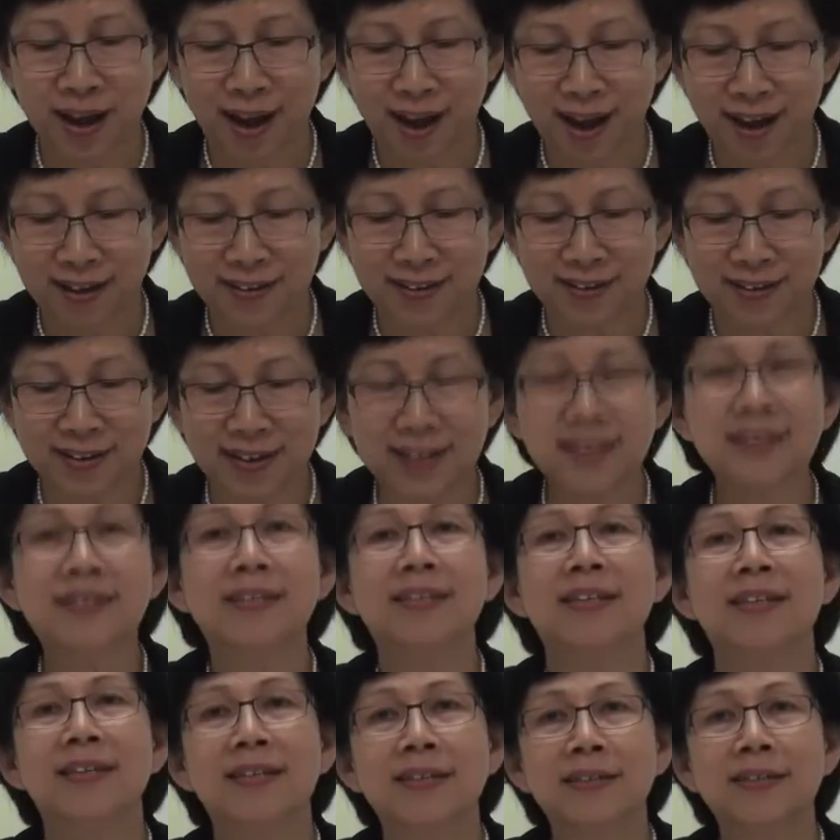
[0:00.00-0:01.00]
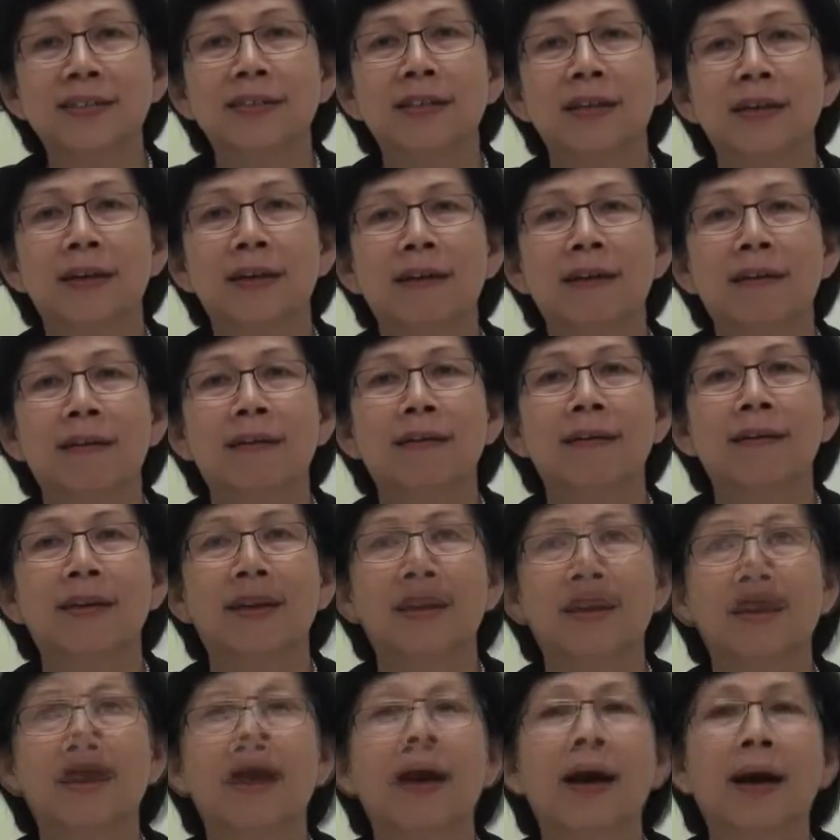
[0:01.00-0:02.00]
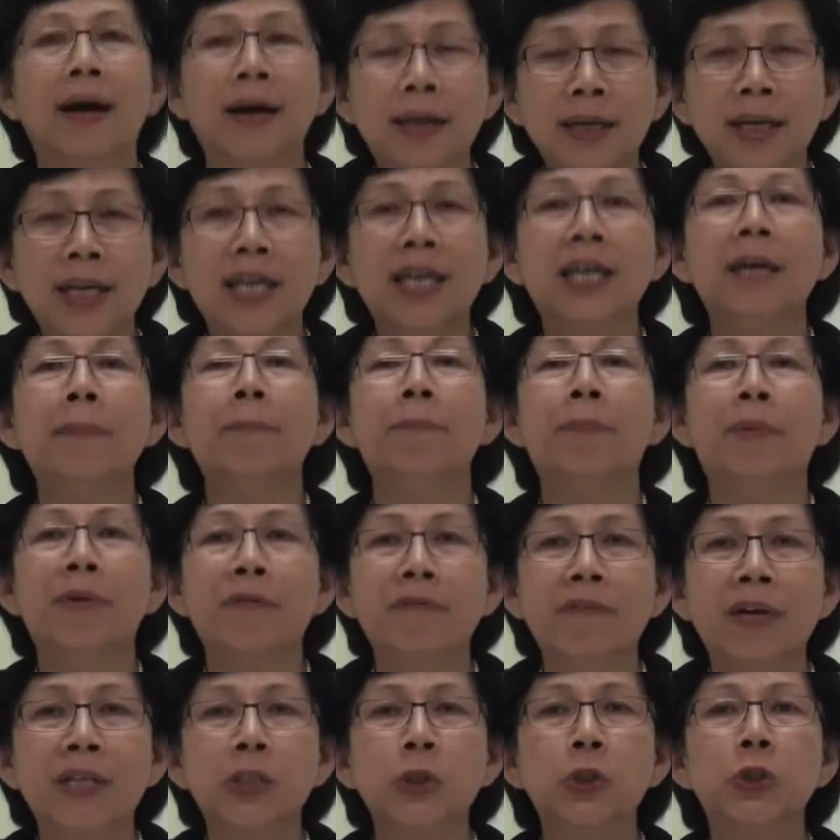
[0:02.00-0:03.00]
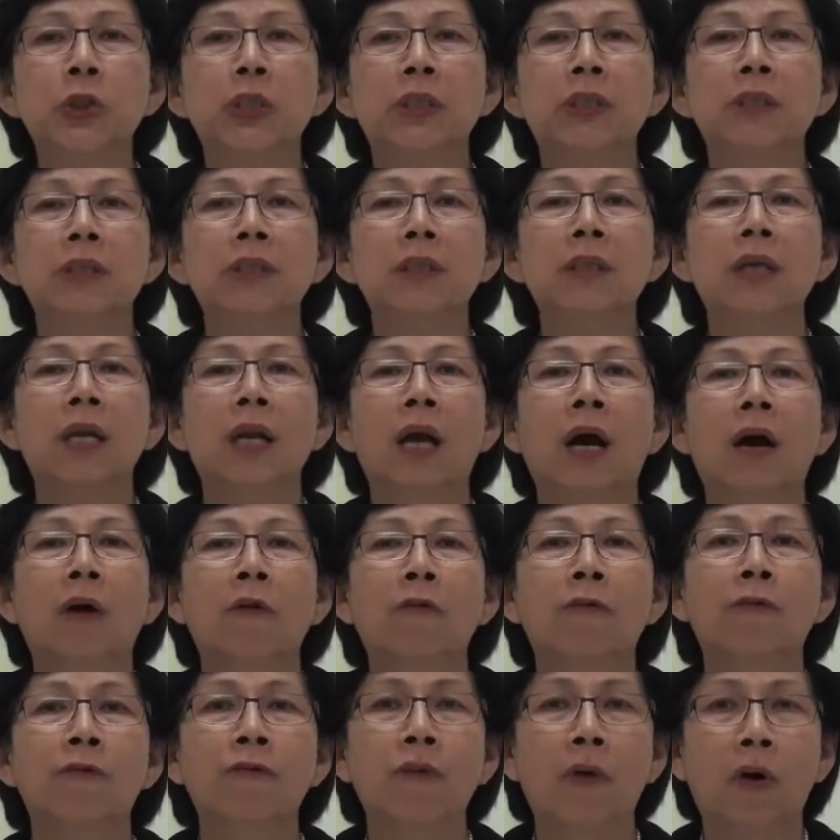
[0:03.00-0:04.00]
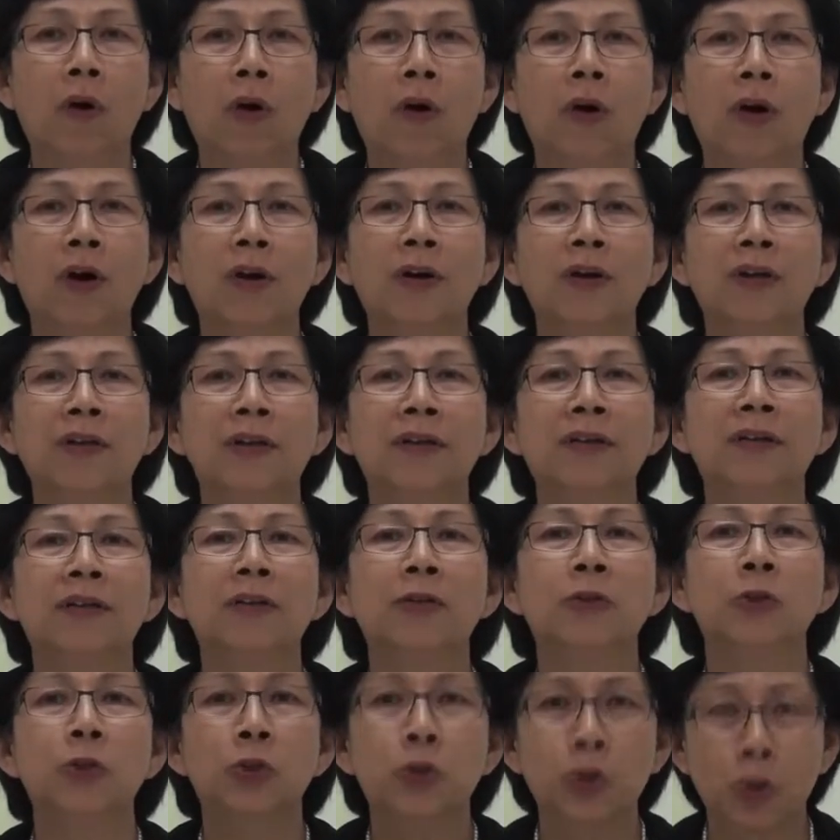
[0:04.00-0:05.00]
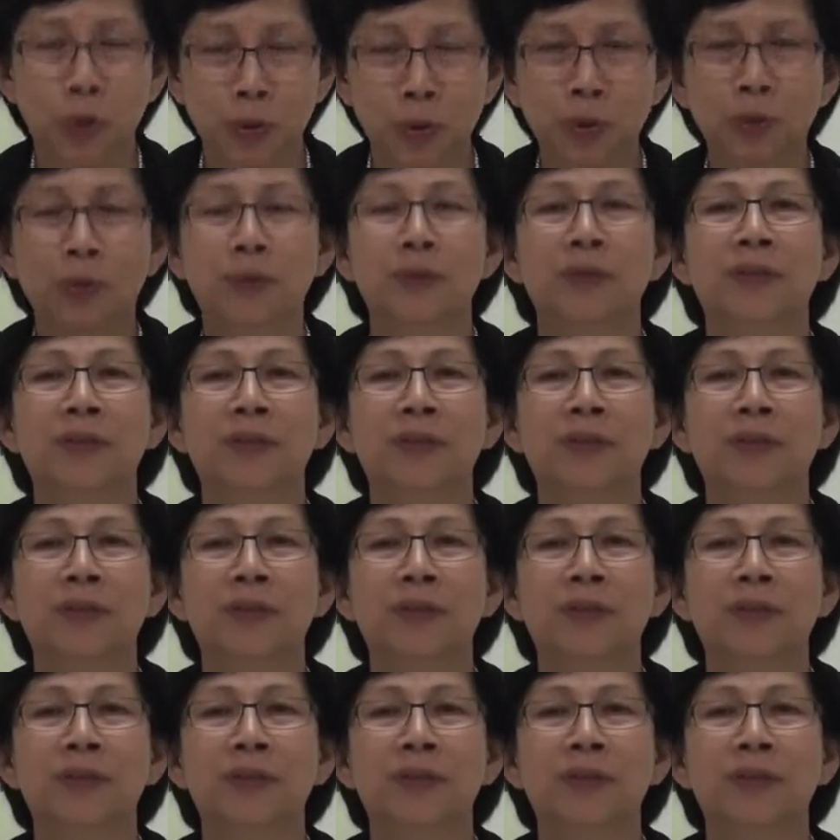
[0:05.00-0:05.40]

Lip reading: And this is the early prevention for stroke.